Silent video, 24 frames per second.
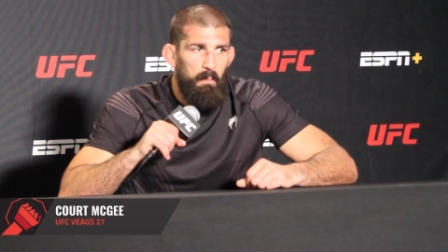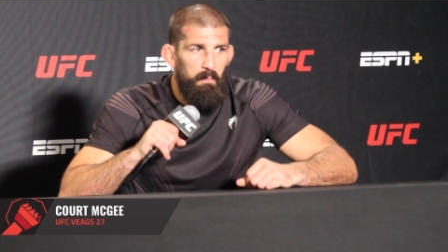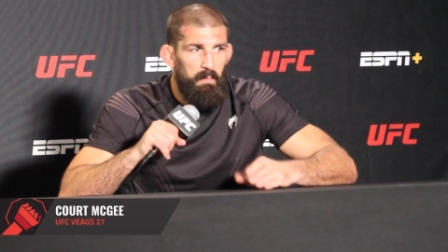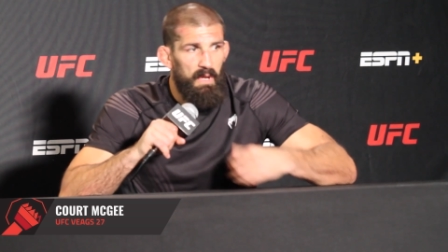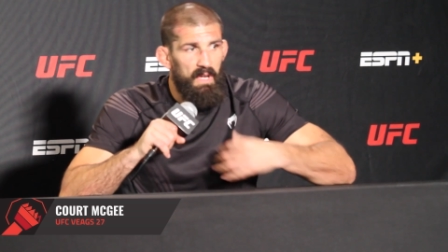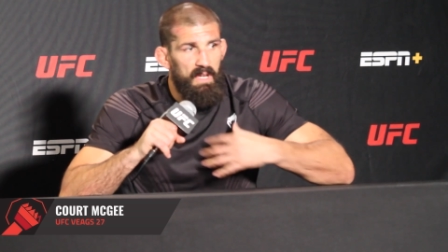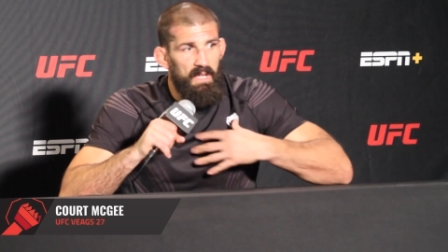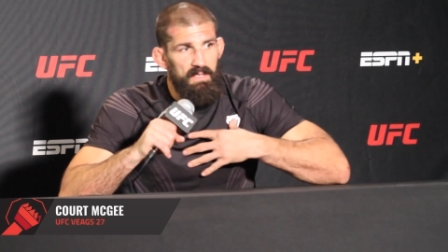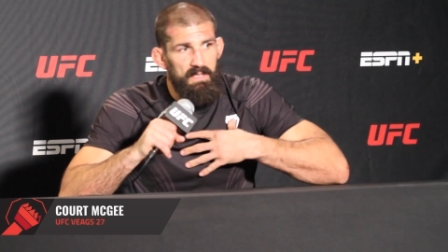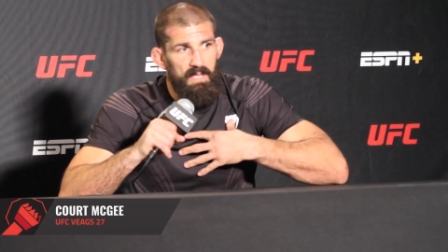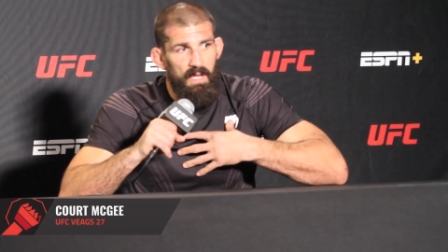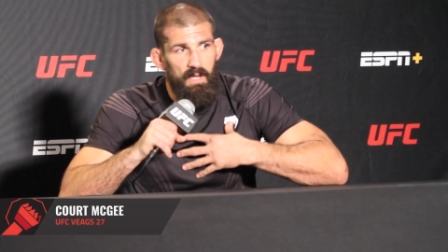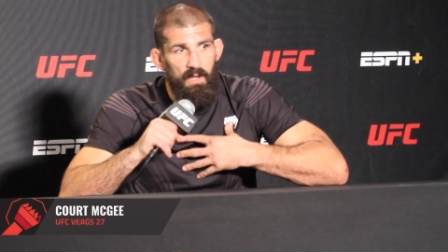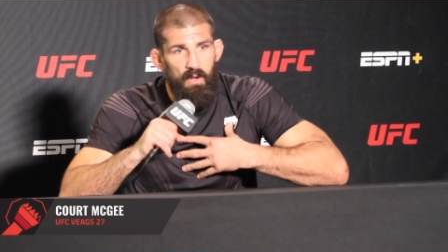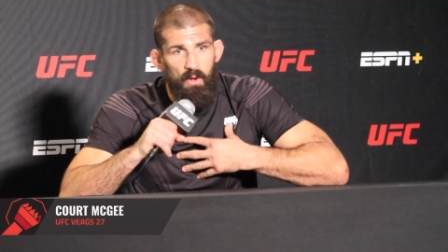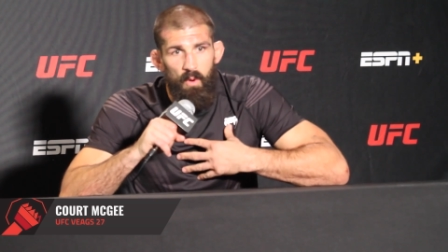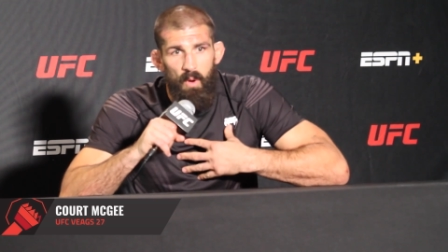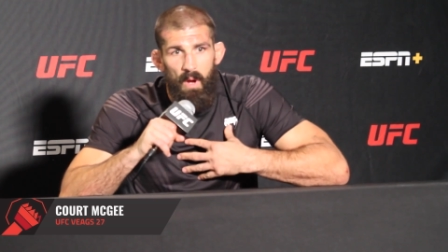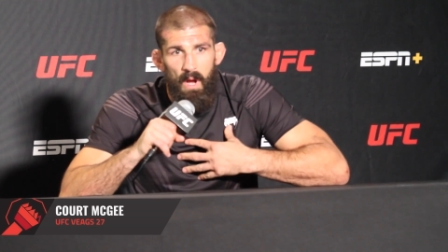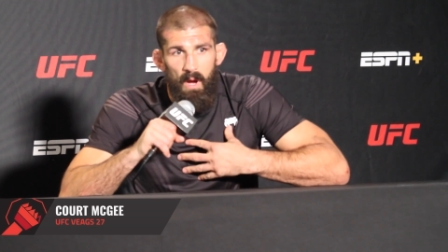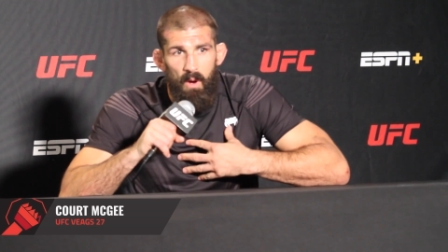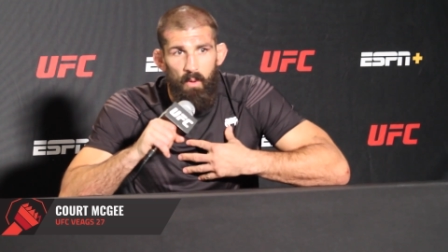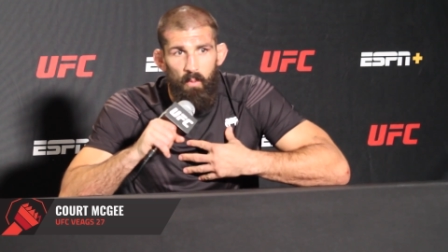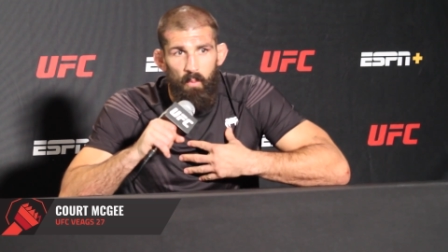because I know
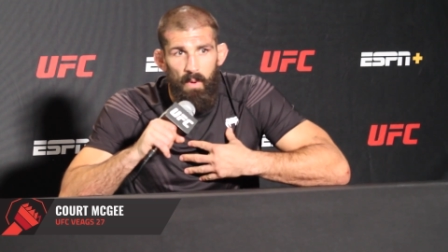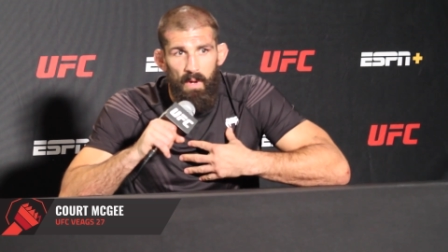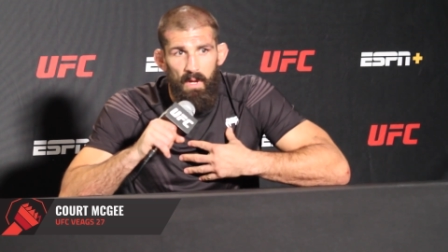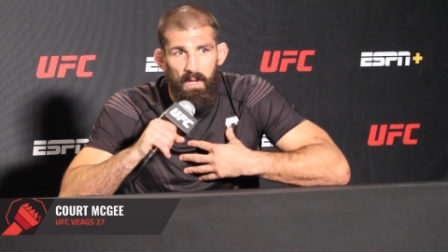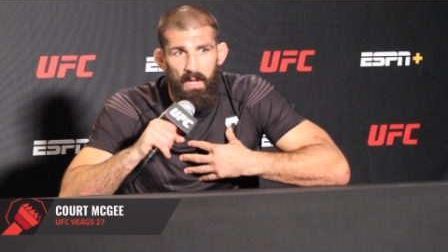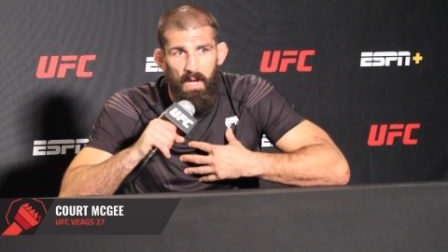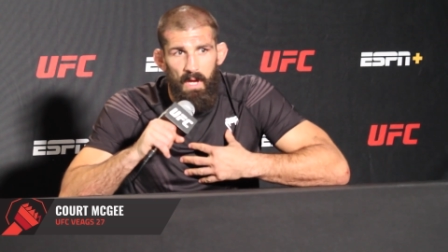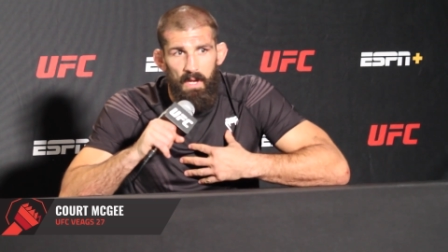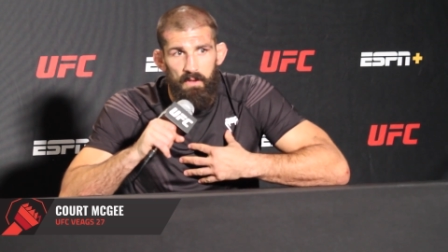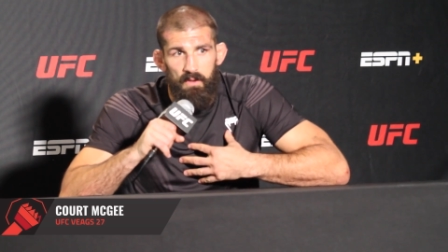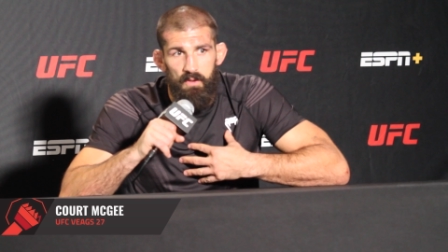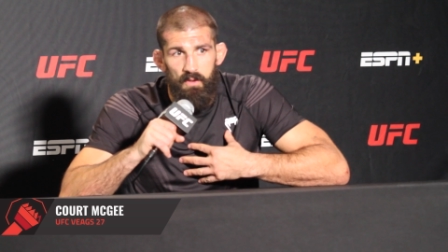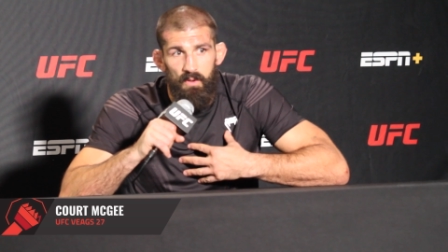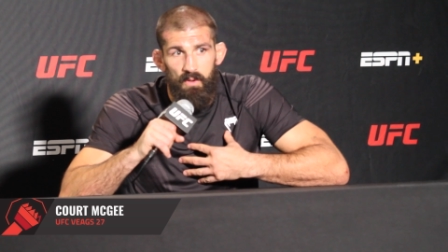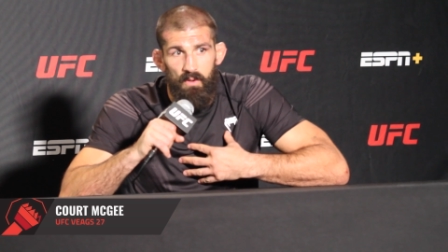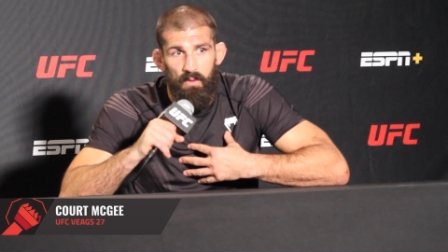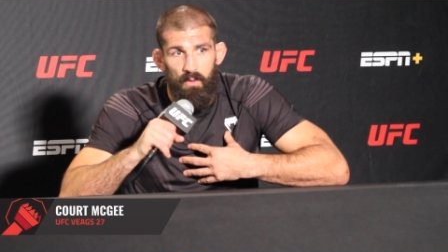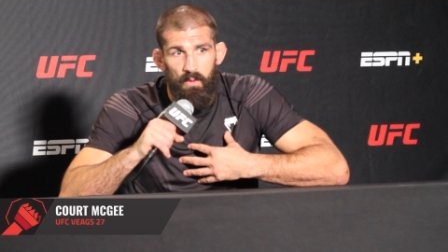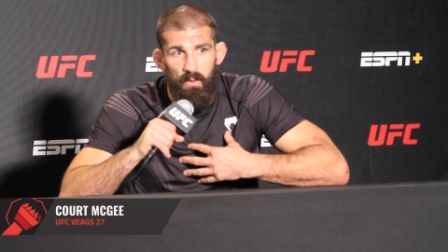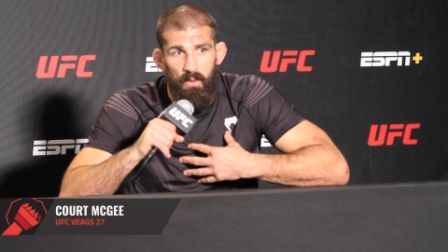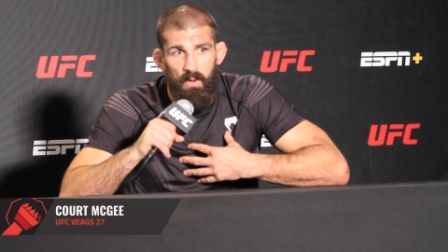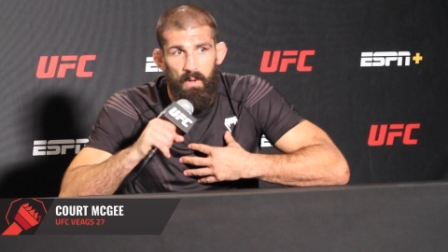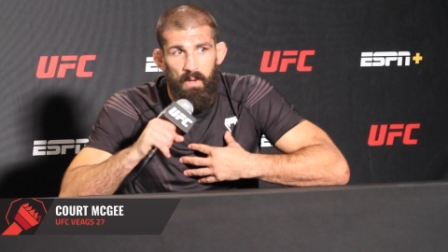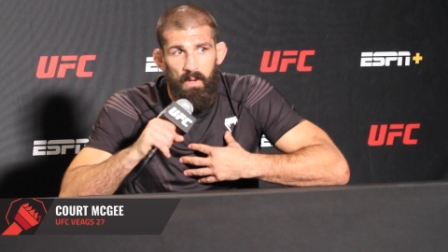how well I
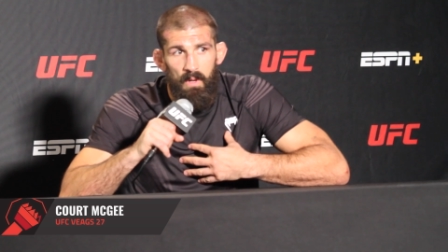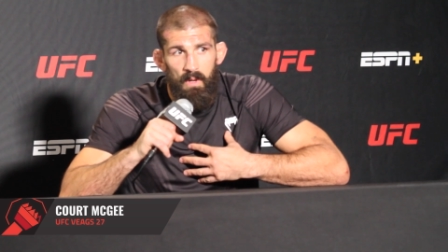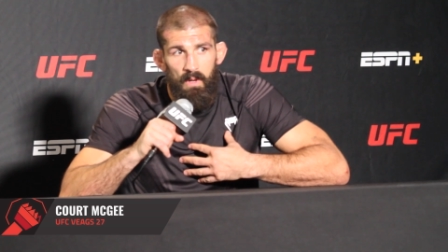do